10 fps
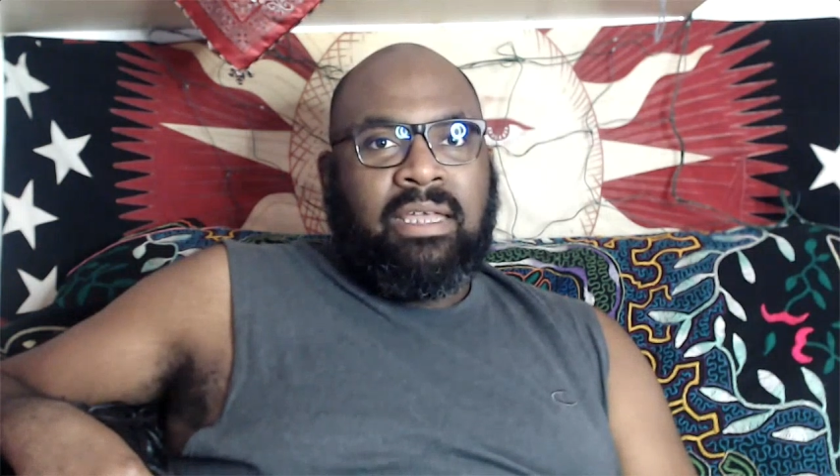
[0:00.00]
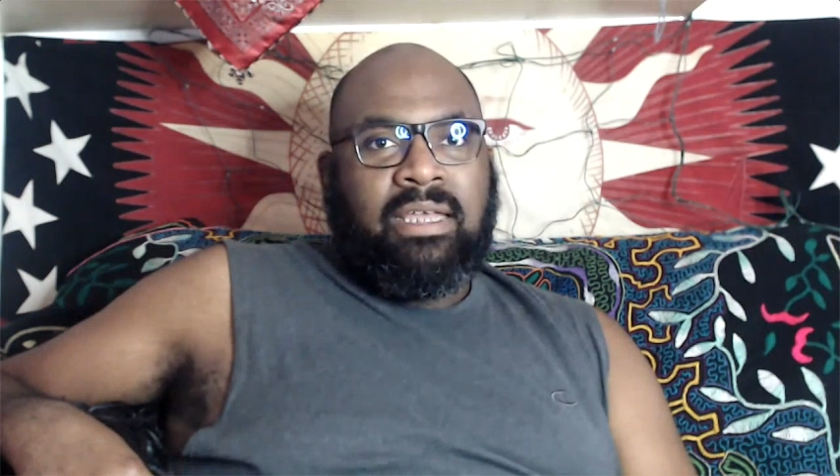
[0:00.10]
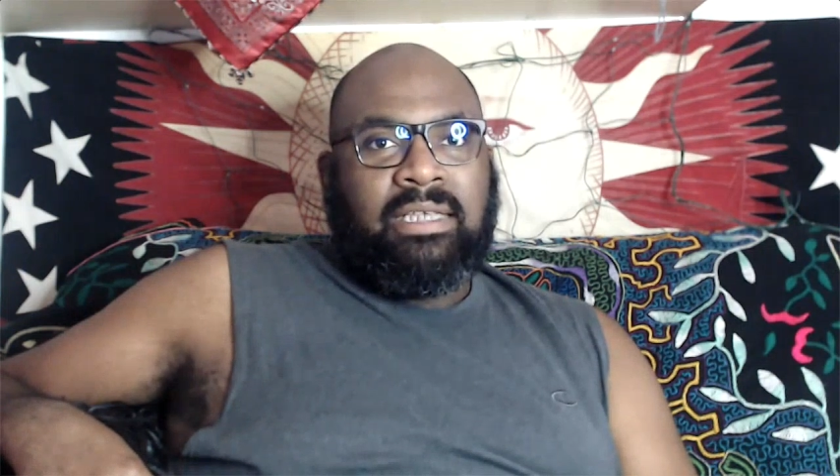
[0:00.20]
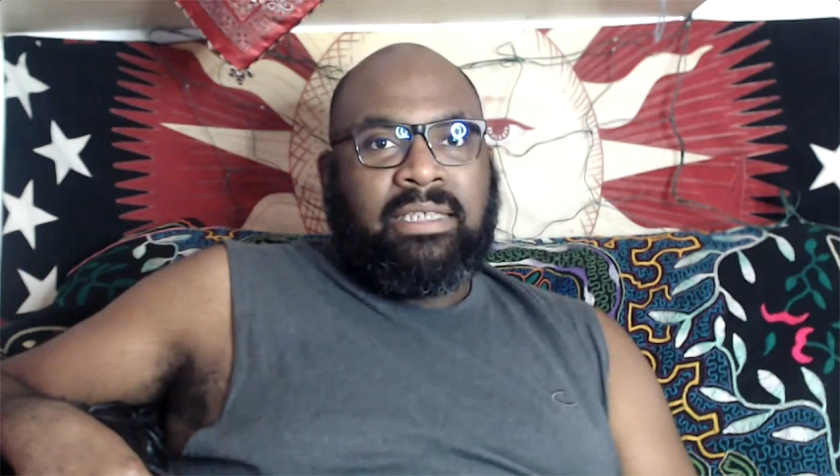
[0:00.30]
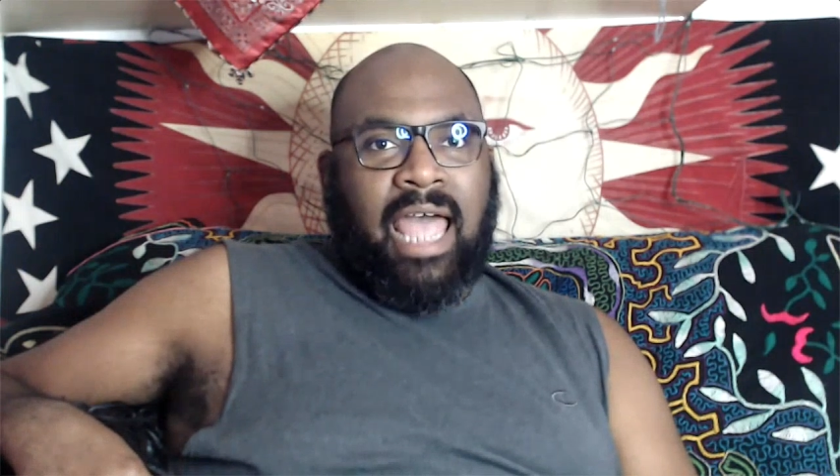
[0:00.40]

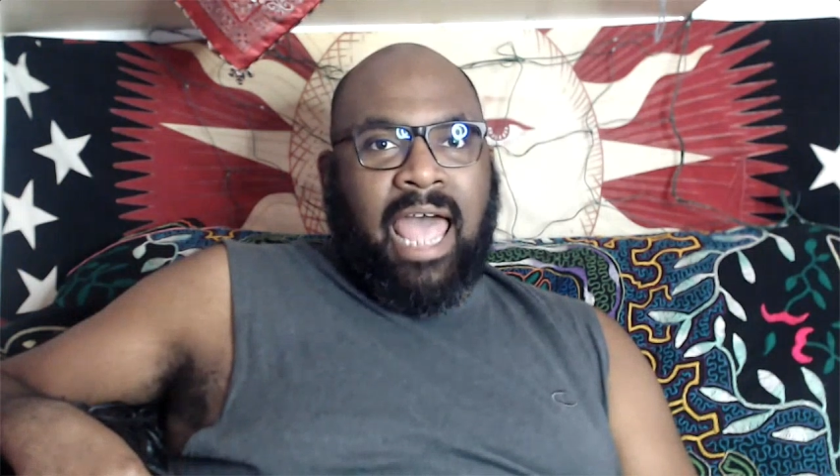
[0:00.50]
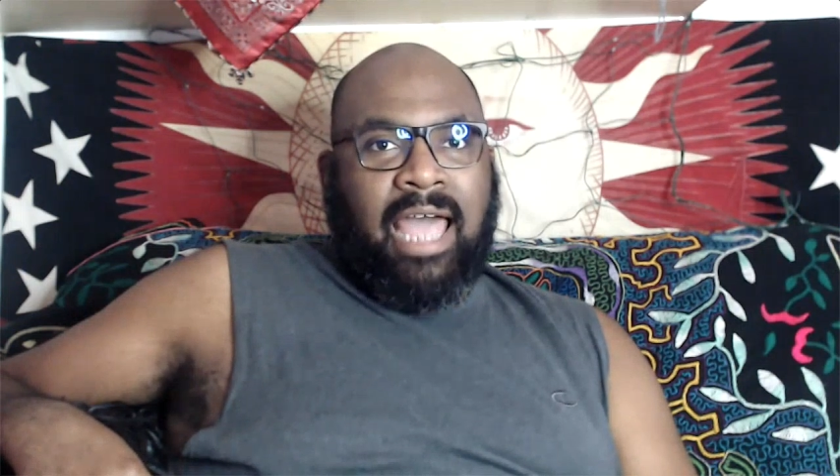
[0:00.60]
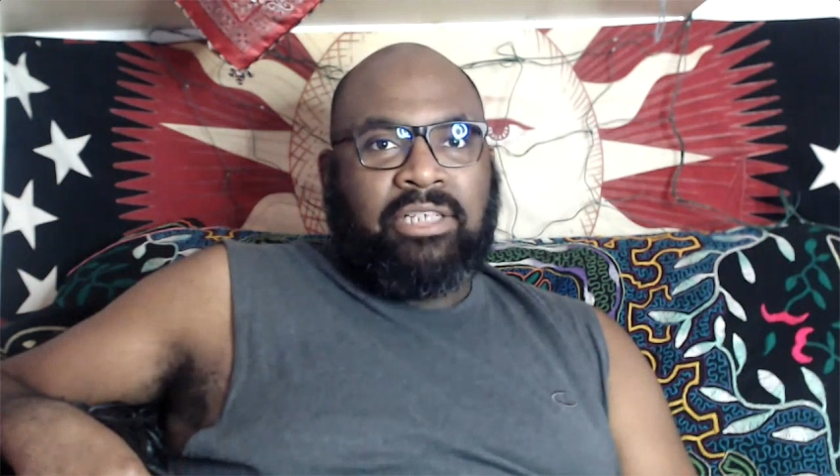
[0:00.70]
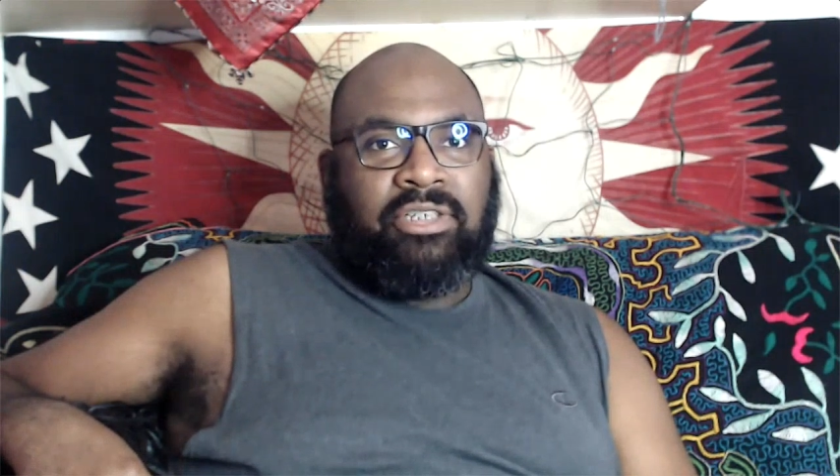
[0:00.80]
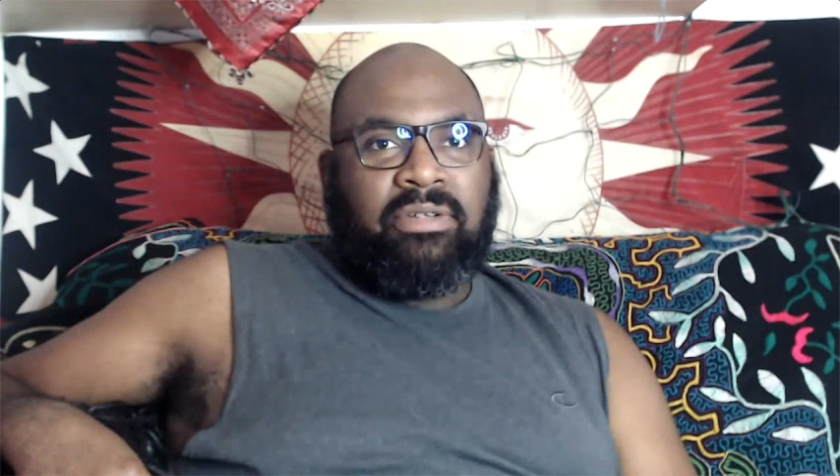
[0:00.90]
is
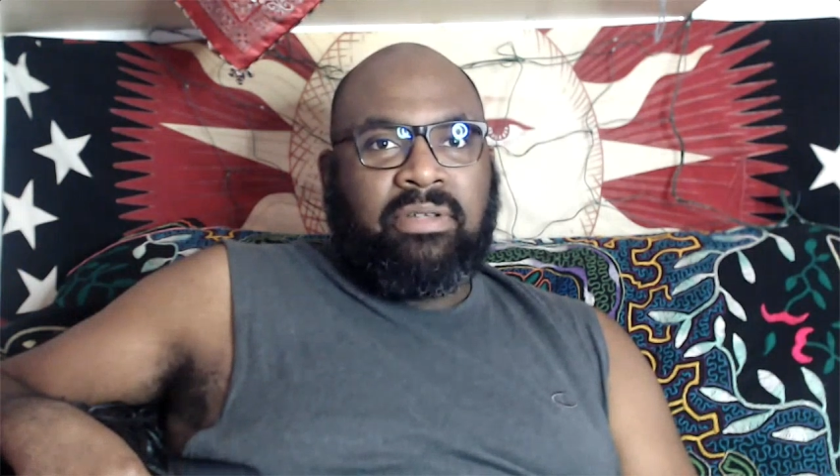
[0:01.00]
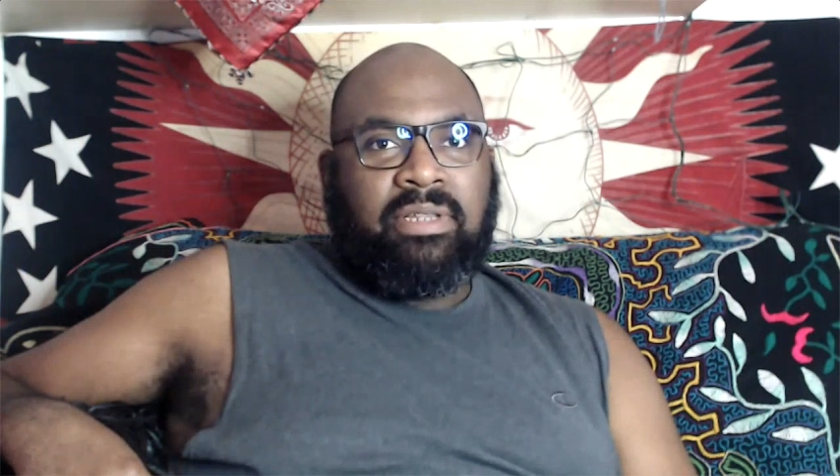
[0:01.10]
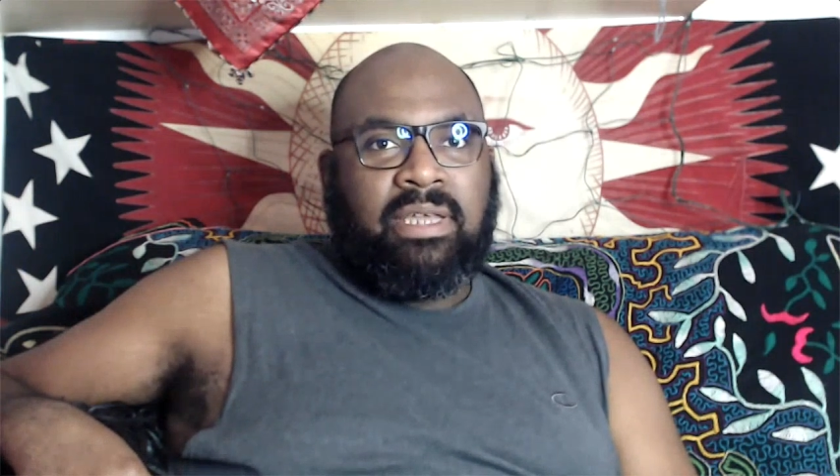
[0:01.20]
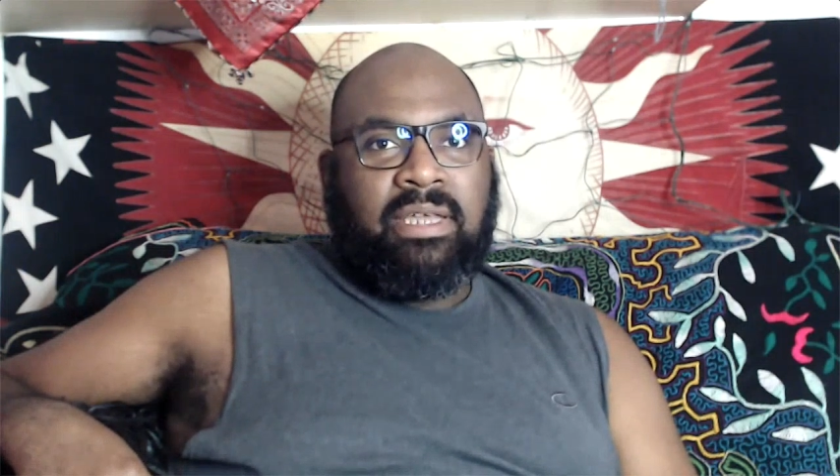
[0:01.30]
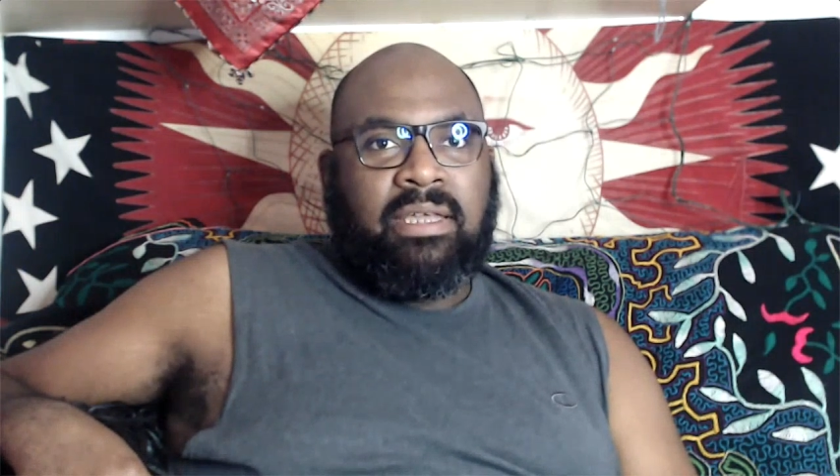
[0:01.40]

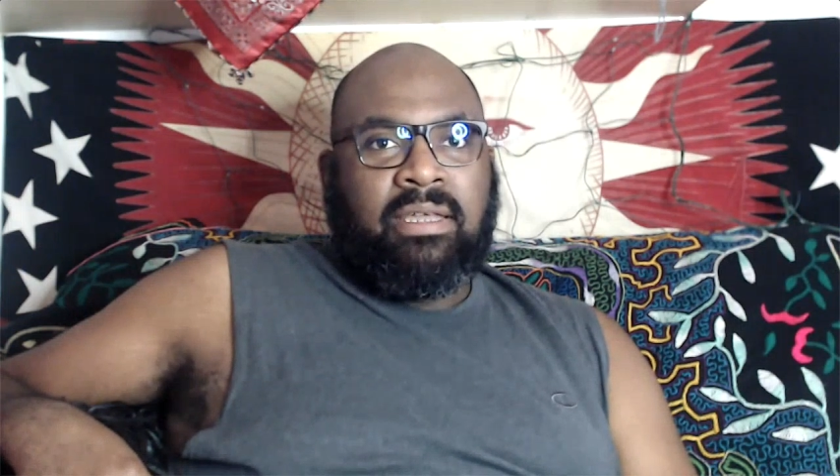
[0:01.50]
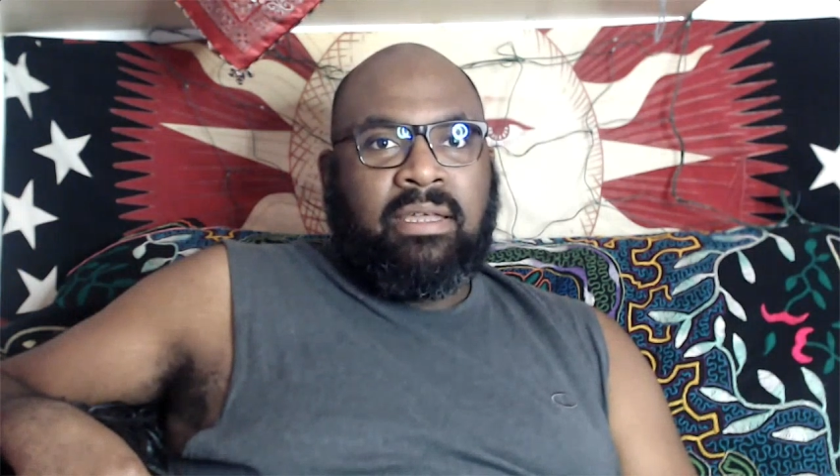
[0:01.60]
actually